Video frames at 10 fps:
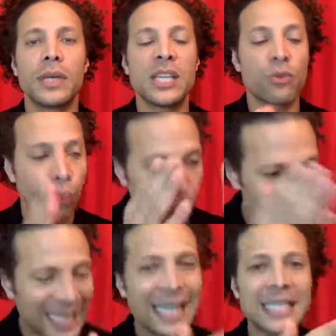is
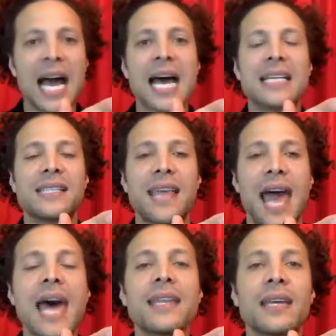recognize
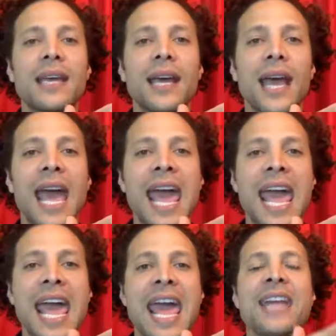that
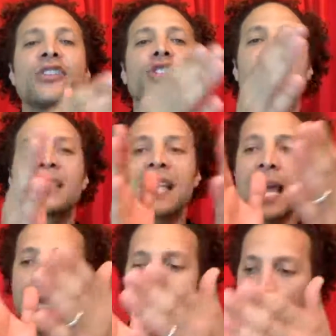and just
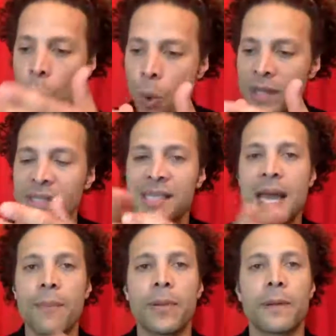take 1
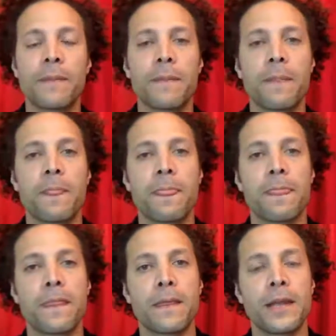step
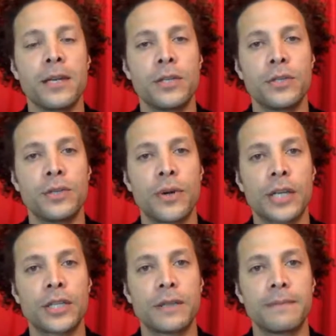in a new
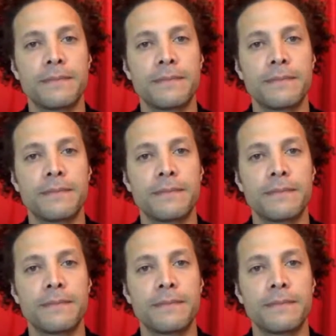direction.